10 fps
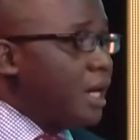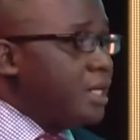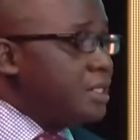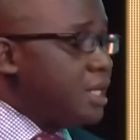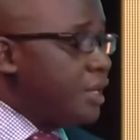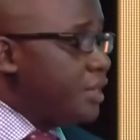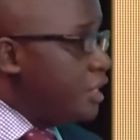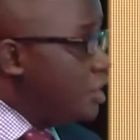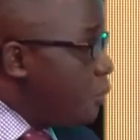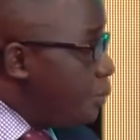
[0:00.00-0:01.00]
and the
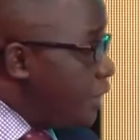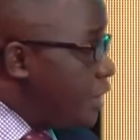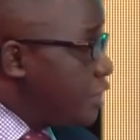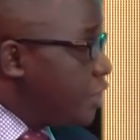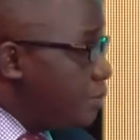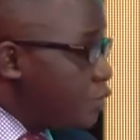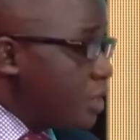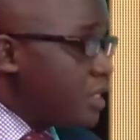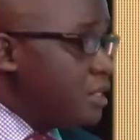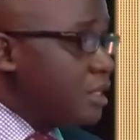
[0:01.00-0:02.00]
independent came
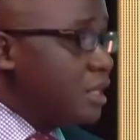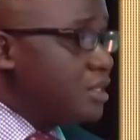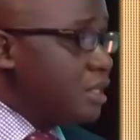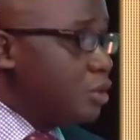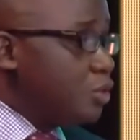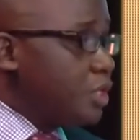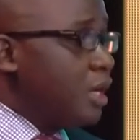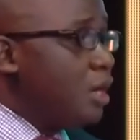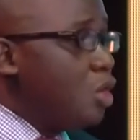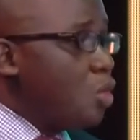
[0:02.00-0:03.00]
together and said, look here,